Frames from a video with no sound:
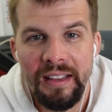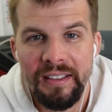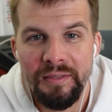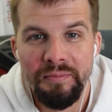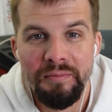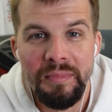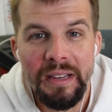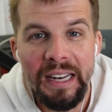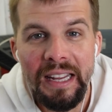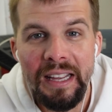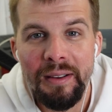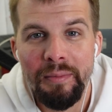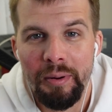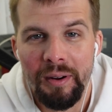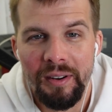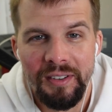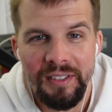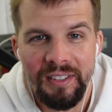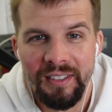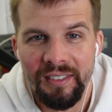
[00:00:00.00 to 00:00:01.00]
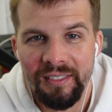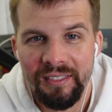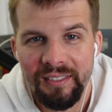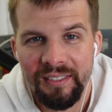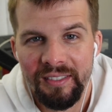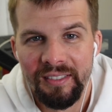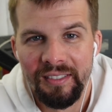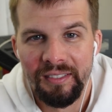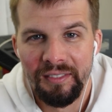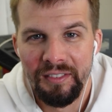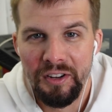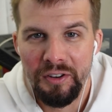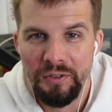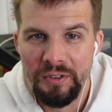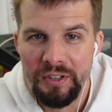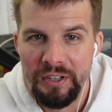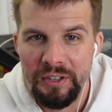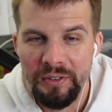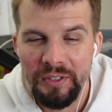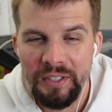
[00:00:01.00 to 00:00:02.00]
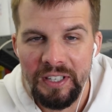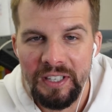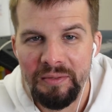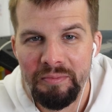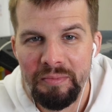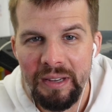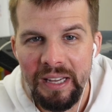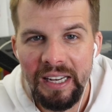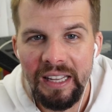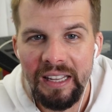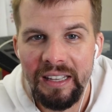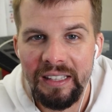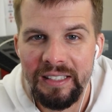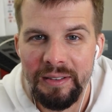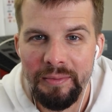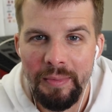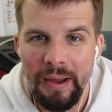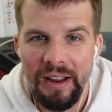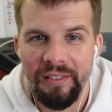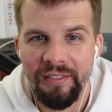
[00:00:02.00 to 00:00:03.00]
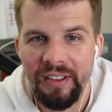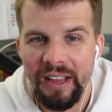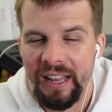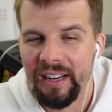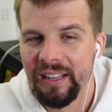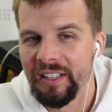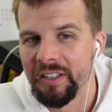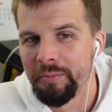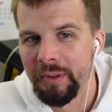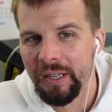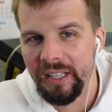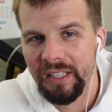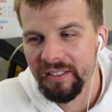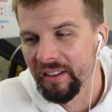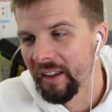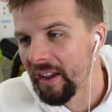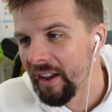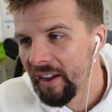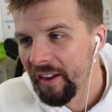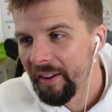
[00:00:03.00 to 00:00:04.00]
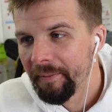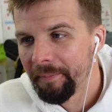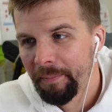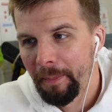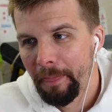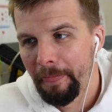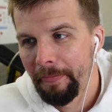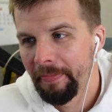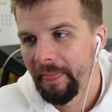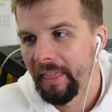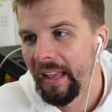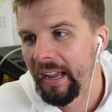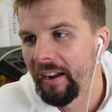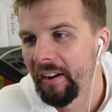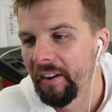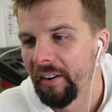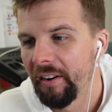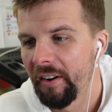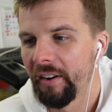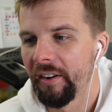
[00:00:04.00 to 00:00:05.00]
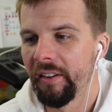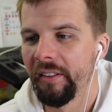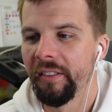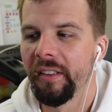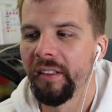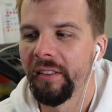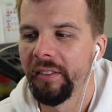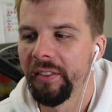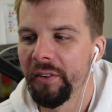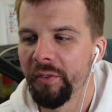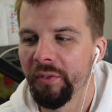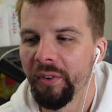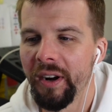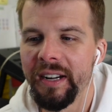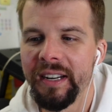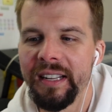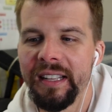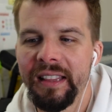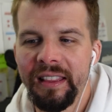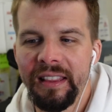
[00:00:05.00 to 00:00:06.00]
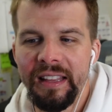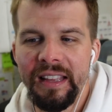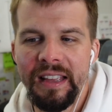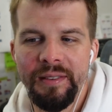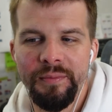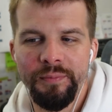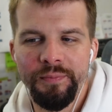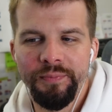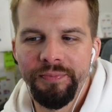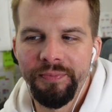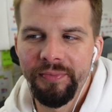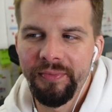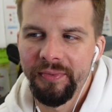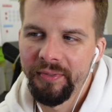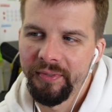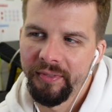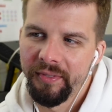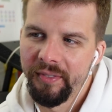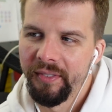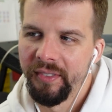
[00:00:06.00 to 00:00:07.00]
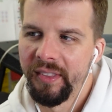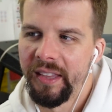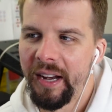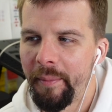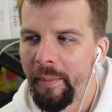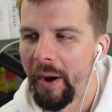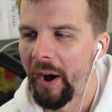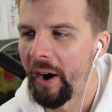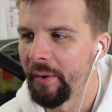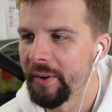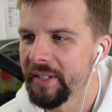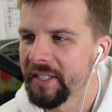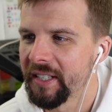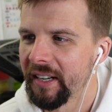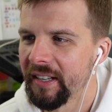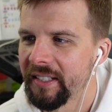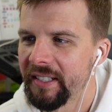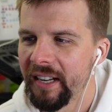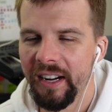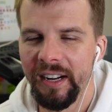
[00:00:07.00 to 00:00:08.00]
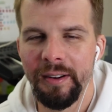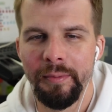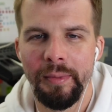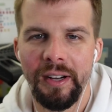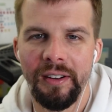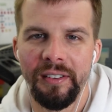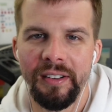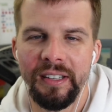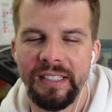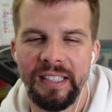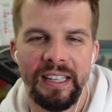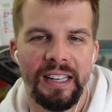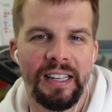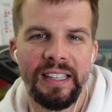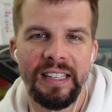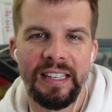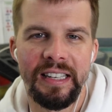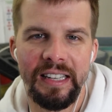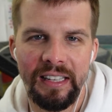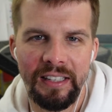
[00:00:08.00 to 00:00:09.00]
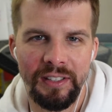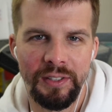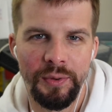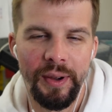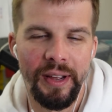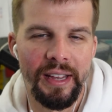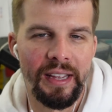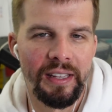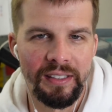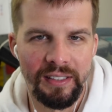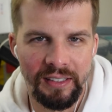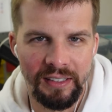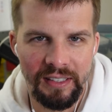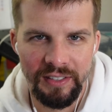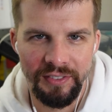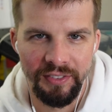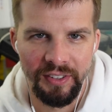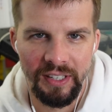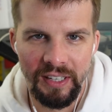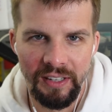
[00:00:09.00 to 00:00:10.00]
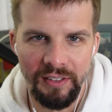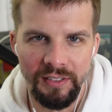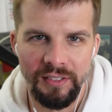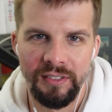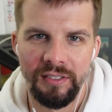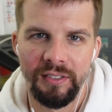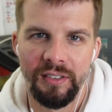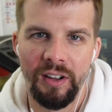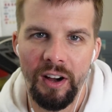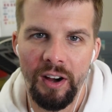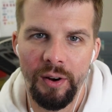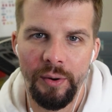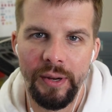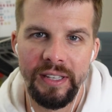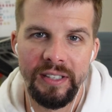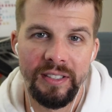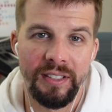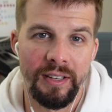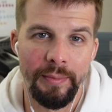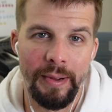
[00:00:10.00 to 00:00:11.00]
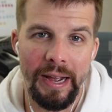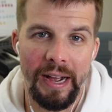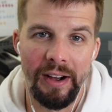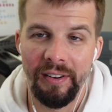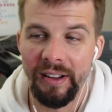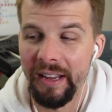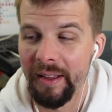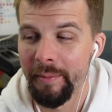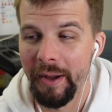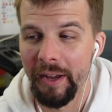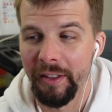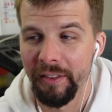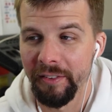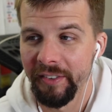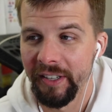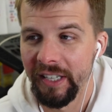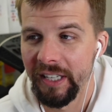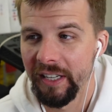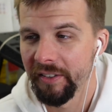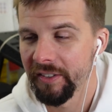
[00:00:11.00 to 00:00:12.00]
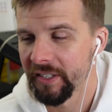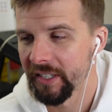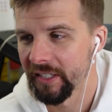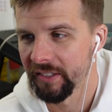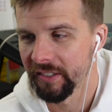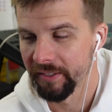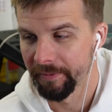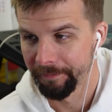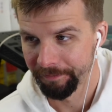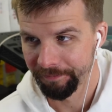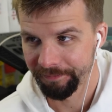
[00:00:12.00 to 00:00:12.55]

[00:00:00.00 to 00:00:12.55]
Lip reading: media person who uses media to my advantage, because like the running theme that I'm always going to talk about, it's going to sneak its way into these videos always somehow in my other videos, is